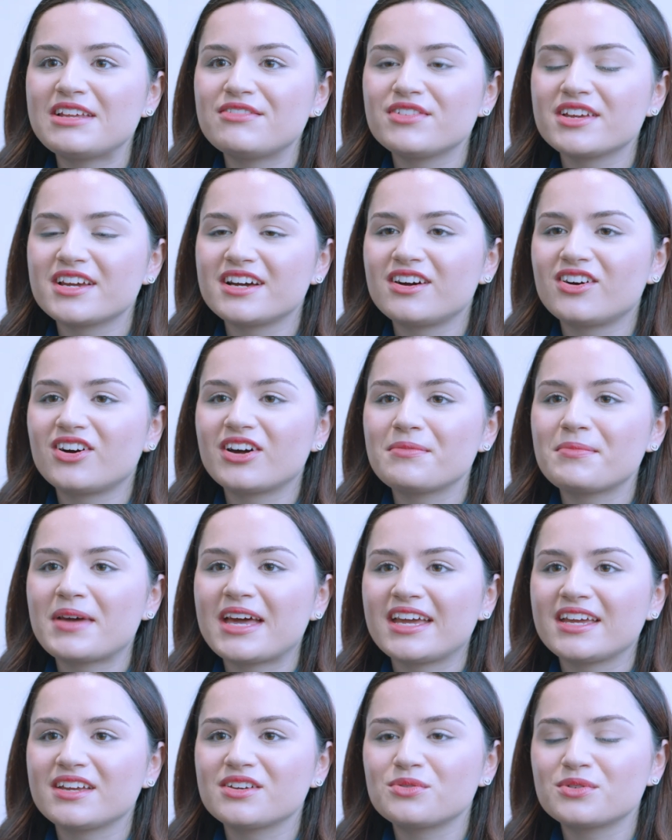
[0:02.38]
Olivia, I'm
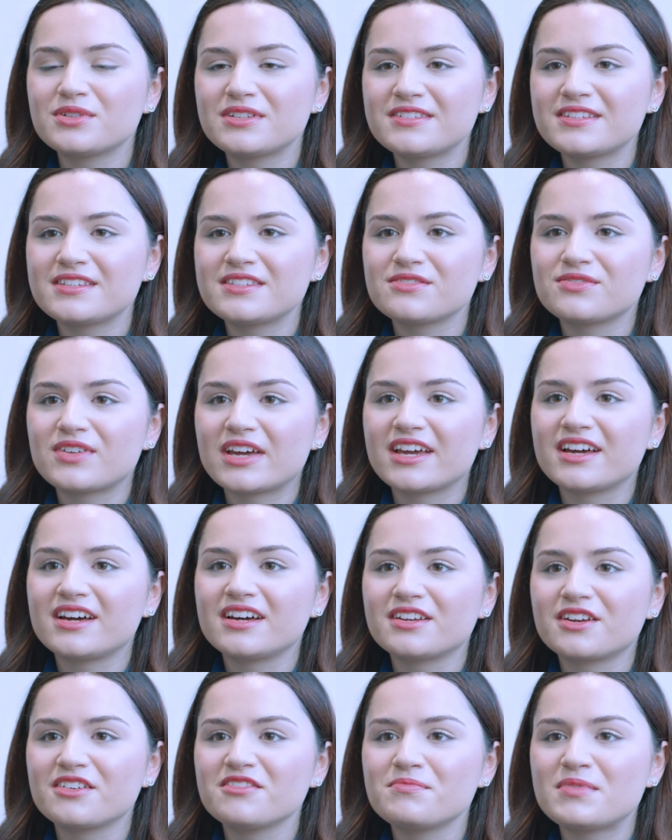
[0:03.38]
a quantity surveyor
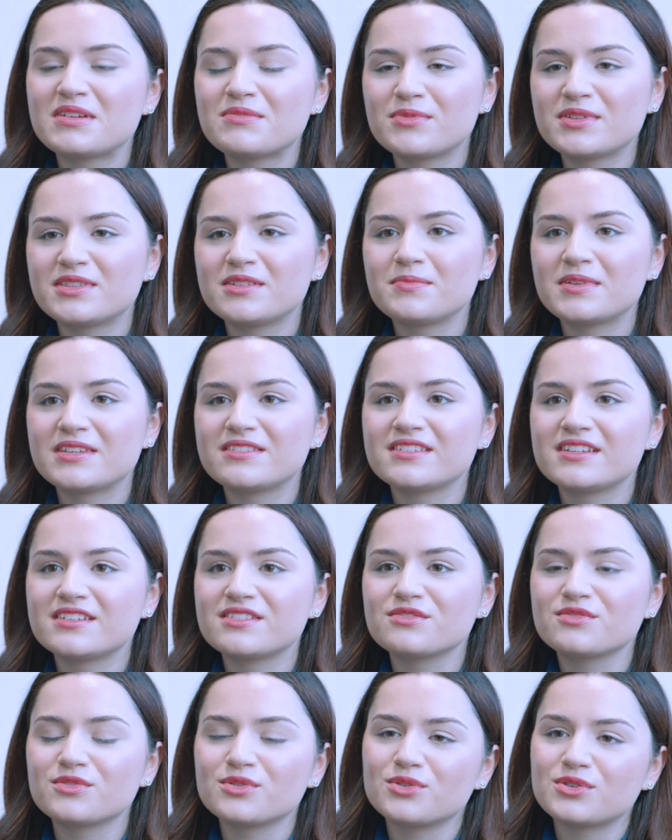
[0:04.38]
and I've been with the
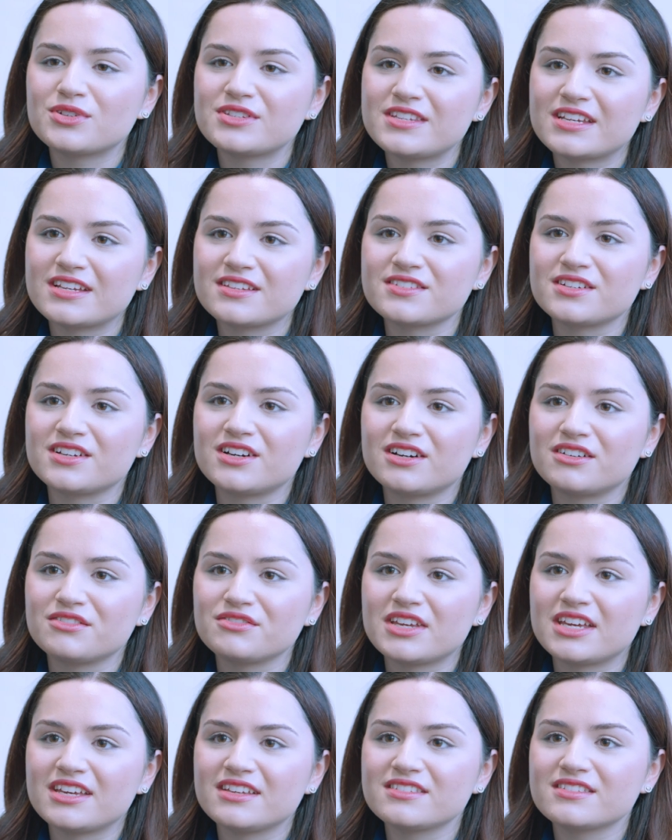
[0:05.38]
business for
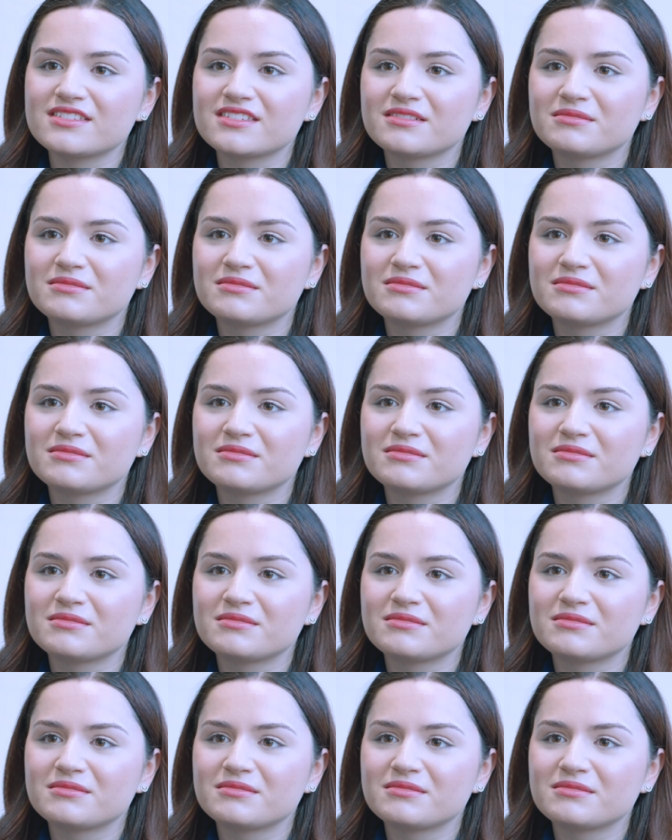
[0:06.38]
6.5 years.